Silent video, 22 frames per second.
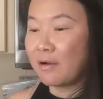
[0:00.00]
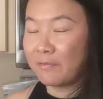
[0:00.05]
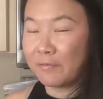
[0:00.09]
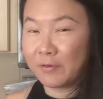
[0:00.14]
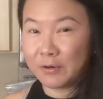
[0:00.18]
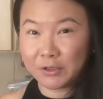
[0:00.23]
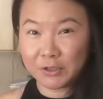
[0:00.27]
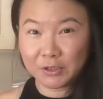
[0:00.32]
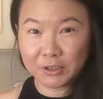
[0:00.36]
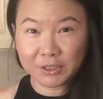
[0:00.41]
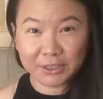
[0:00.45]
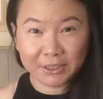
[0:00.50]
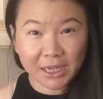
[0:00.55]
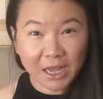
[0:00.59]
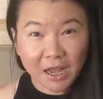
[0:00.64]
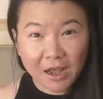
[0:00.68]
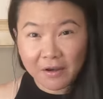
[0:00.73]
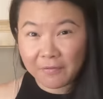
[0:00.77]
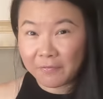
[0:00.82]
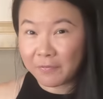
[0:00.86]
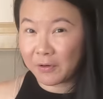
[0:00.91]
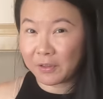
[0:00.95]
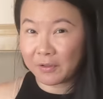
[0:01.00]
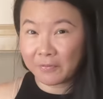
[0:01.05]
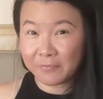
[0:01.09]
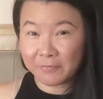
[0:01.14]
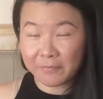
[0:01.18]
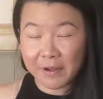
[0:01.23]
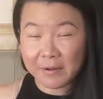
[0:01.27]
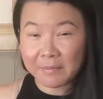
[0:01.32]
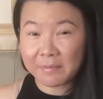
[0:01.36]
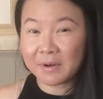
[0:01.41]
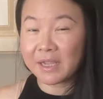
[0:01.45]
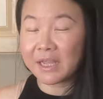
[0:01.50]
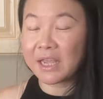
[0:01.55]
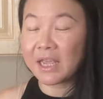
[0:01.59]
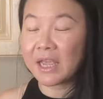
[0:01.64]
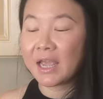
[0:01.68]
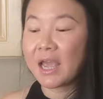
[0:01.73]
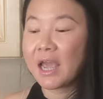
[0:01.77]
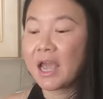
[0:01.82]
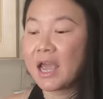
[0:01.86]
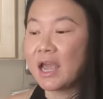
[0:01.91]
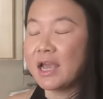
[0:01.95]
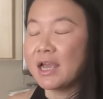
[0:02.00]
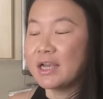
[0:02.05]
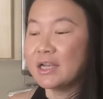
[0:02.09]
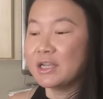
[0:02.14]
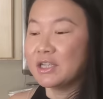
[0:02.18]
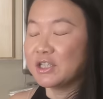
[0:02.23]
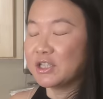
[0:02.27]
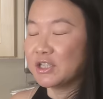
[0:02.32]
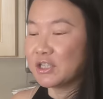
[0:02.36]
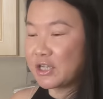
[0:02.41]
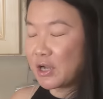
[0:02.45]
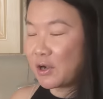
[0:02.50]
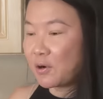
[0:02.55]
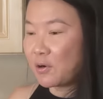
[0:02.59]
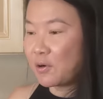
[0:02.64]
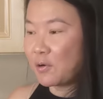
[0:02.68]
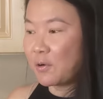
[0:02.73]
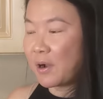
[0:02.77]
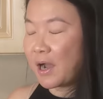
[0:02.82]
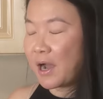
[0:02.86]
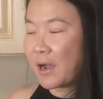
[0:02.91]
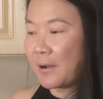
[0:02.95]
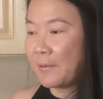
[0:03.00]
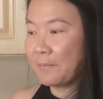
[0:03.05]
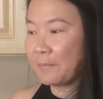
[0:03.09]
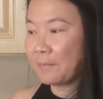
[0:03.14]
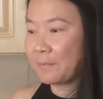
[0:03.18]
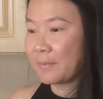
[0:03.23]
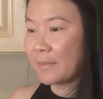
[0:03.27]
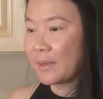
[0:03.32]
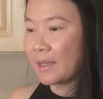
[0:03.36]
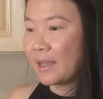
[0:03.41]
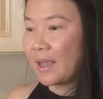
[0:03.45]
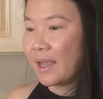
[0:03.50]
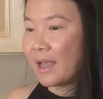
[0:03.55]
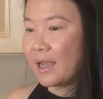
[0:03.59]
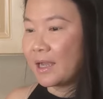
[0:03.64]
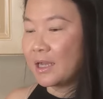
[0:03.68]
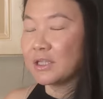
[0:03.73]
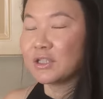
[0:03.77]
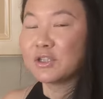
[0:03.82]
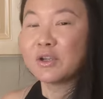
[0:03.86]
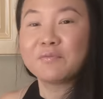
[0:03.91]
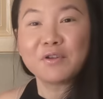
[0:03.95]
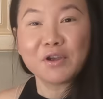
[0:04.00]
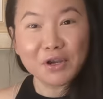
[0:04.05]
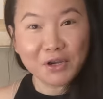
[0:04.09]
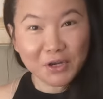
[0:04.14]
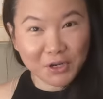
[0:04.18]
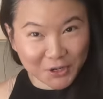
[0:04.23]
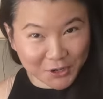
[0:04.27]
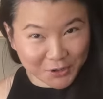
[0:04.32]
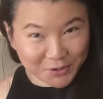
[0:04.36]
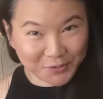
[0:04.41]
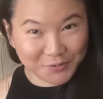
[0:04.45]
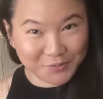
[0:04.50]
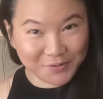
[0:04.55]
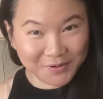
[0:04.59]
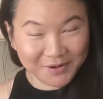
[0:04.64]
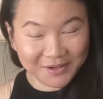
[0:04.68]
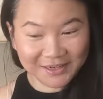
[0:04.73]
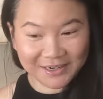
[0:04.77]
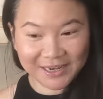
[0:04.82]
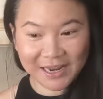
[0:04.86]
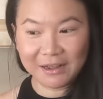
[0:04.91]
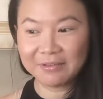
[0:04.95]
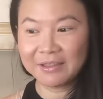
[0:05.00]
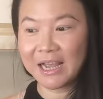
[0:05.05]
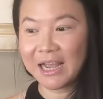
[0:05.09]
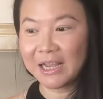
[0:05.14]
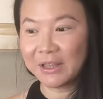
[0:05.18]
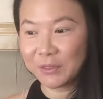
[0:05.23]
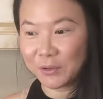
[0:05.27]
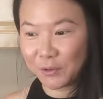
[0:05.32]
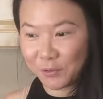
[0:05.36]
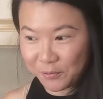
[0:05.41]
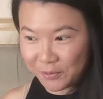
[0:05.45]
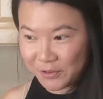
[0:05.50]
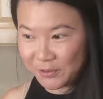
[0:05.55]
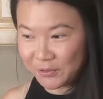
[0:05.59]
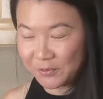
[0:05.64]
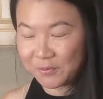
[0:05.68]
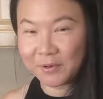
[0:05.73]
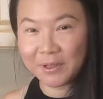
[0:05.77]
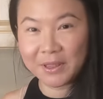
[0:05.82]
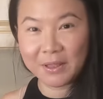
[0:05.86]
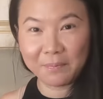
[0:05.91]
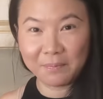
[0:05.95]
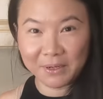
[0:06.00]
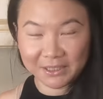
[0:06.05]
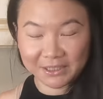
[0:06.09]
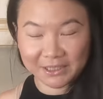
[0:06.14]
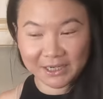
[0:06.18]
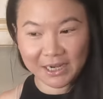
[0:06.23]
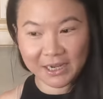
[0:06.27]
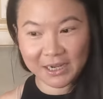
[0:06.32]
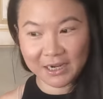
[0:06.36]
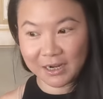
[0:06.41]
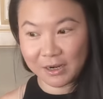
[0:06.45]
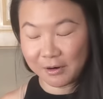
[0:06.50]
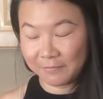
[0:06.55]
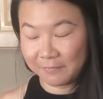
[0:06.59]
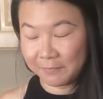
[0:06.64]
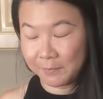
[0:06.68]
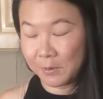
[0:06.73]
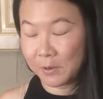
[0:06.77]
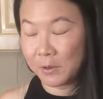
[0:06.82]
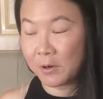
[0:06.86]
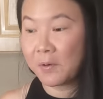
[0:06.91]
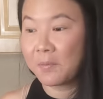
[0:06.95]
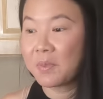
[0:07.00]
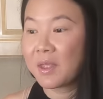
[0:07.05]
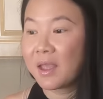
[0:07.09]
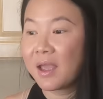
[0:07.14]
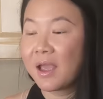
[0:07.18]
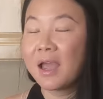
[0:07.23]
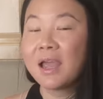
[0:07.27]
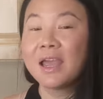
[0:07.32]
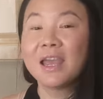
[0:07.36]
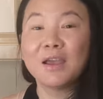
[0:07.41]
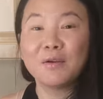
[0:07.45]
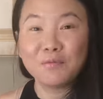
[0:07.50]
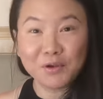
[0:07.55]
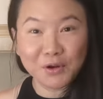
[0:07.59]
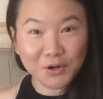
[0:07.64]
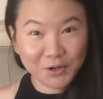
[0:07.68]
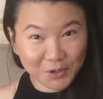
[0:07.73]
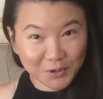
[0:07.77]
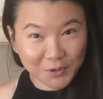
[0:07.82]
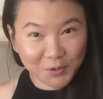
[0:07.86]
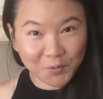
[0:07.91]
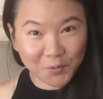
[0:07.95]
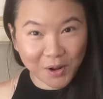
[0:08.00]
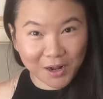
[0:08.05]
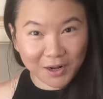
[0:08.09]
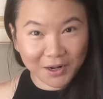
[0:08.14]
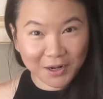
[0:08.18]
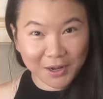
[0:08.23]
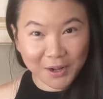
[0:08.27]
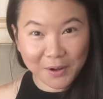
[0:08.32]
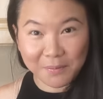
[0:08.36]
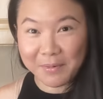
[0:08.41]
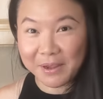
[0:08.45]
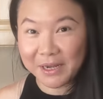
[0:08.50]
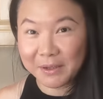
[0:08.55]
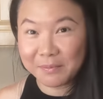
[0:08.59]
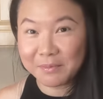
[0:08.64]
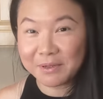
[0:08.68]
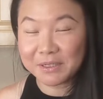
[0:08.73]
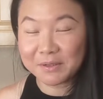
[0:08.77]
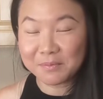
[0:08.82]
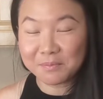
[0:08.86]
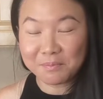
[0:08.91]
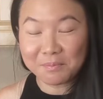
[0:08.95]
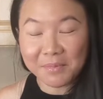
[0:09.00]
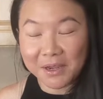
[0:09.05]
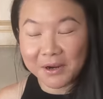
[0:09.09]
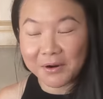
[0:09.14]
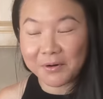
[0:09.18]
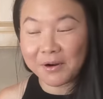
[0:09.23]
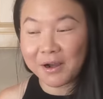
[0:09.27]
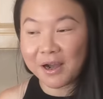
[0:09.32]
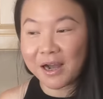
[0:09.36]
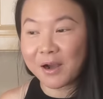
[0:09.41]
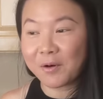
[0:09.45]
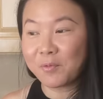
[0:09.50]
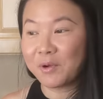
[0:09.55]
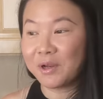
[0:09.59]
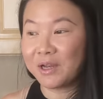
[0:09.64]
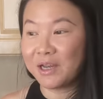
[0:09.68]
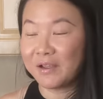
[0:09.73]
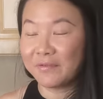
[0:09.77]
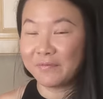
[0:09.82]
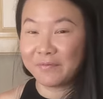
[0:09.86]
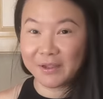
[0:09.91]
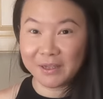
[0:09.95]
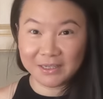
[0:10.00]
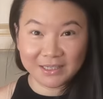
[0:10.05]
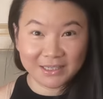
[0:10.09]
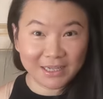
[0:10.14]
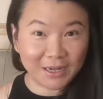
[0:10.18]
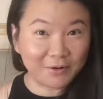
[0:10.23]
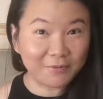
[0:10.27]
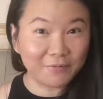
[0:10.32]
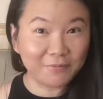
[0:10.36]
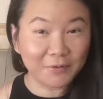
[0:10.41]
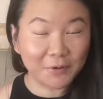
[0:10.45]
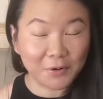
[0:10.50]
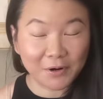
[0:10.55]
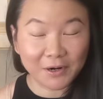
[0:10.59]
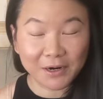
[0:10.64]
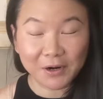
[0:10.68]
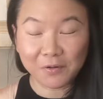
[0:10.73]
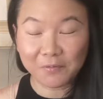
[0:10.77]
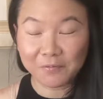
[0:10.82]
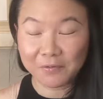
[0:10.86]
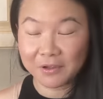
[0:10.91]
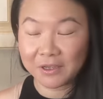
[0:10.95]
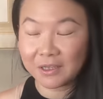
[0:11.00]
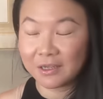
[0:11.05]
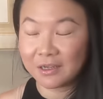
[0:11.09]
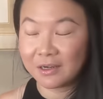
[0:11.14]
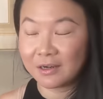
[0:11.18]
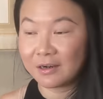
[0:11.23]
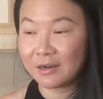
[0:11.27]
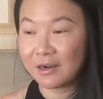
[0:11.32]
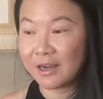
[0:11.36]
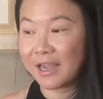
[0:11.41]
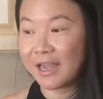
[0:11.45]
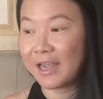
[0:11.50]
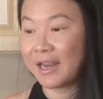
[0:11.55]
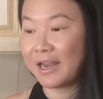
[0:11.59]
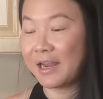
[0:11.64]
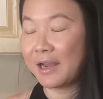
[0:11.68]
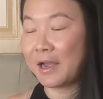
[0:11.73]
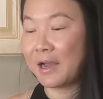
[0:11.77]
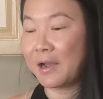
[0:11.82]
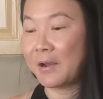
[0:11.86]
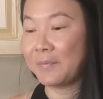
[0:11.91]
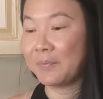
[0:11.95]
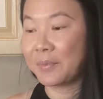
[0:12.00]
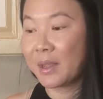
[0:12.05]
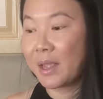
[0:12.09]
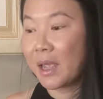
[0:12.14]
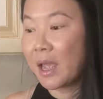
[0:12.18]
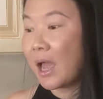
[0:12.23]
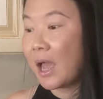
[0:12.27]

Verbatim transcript: for yourself, for the family. So, um, so if you're new, now that I throw you with a big giant cardboard, if you're new, welcome. My name is Mira. We live in South Florida over here. And um,